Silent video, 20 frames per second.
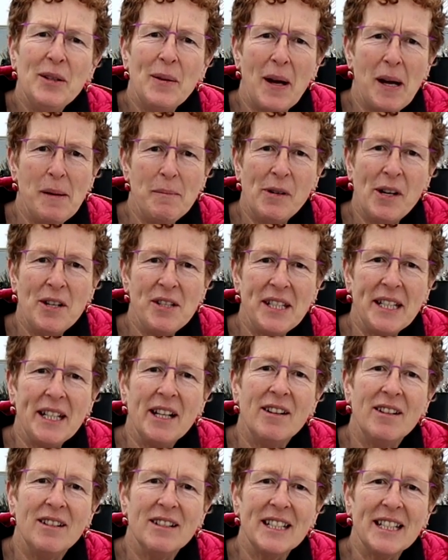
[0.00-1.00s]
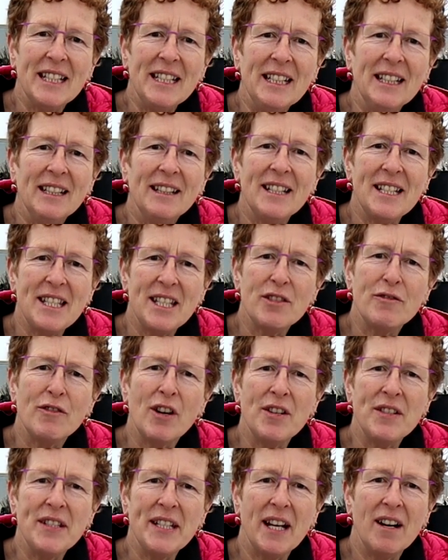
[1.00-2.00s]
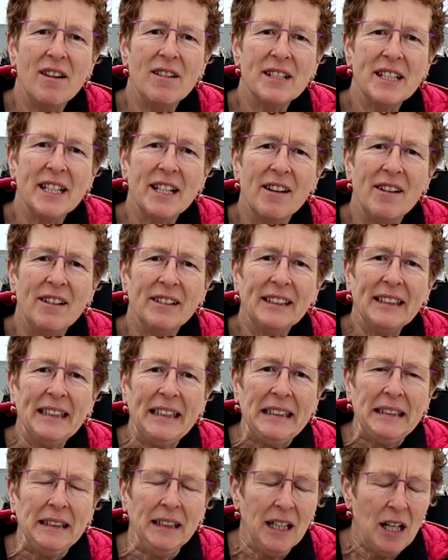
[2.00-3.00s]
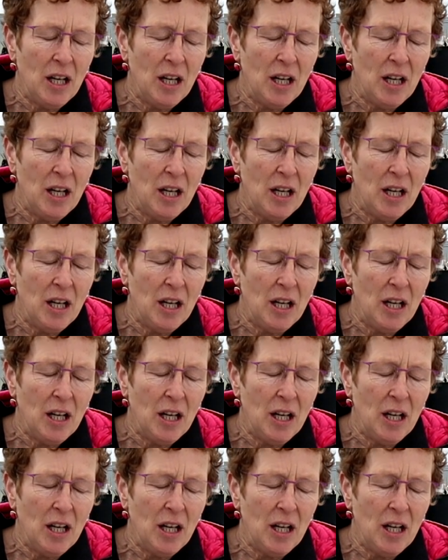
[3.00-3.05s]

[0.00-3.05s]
I'm Rosie Hardy. This is Rosie Hardy Gardening.